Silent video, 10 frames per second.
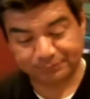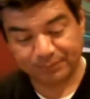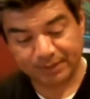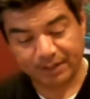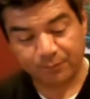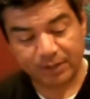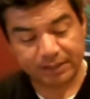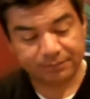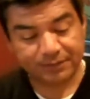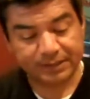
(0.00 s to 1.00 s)
I'm
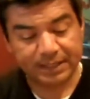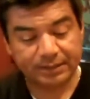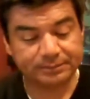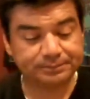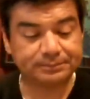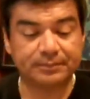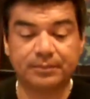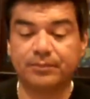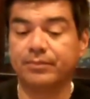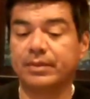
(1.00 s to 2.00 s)
ready to find out
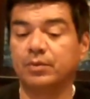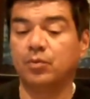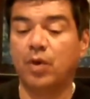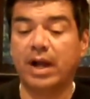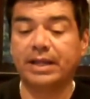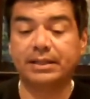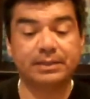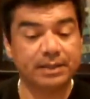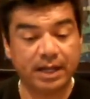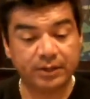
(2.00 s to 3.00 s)
why
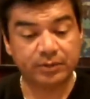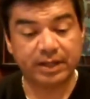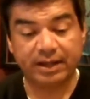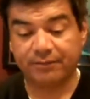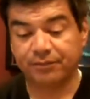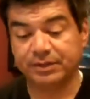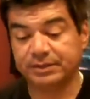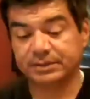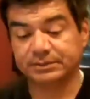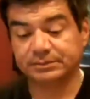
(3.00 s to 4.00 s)
I own every
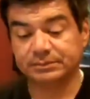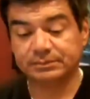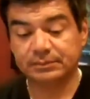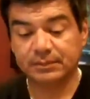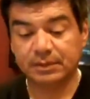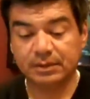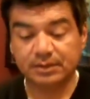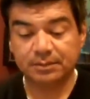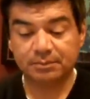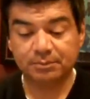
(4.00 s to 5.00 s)

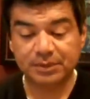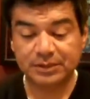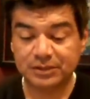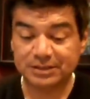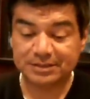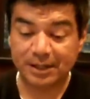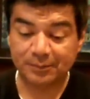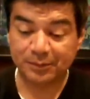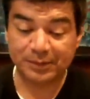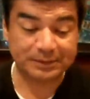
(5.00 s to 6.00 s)
Bee Gees
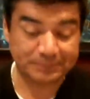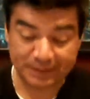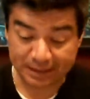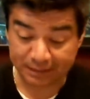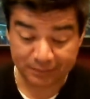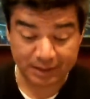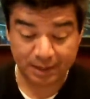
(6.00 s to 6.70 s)
album and I love the